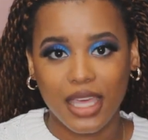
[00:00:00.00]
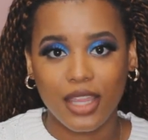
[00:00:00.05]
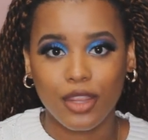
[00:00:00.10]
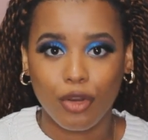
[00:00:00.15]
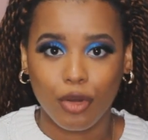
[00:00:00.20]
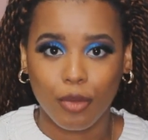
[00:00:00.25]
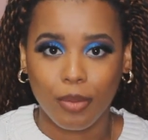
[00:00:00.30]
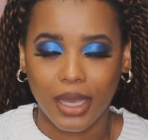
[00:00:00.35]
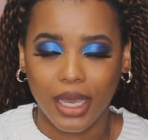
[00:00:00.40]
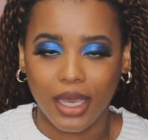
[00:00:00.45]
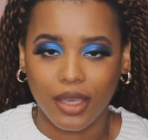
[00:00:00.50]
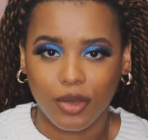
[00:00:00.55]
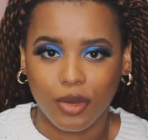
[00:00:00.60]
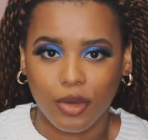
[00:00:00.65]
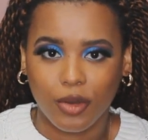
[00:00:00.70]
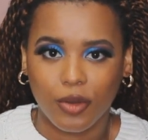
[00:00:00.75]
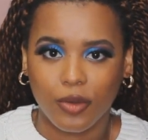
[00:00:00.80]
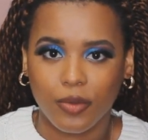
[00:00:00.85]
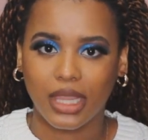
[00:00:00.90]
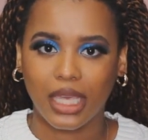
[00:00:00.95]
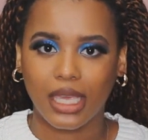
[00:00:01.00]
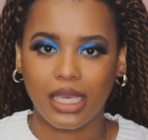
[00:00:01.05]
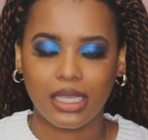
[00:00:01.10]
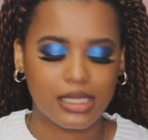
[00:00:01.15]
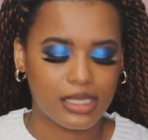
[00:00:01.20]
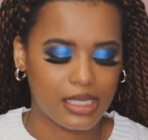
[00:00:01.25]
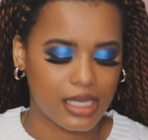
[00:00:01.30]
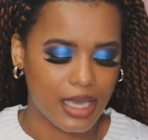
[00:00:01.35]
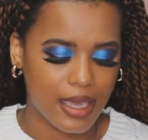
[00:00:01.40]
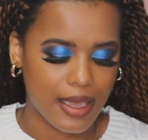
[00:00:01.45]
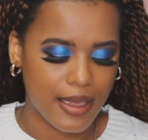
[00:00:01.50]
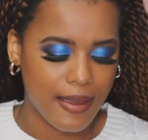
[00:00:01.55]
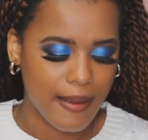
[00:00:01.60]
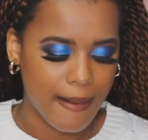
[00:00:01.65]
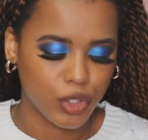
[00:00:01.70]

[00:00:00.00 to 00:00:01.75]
In their bio, they say,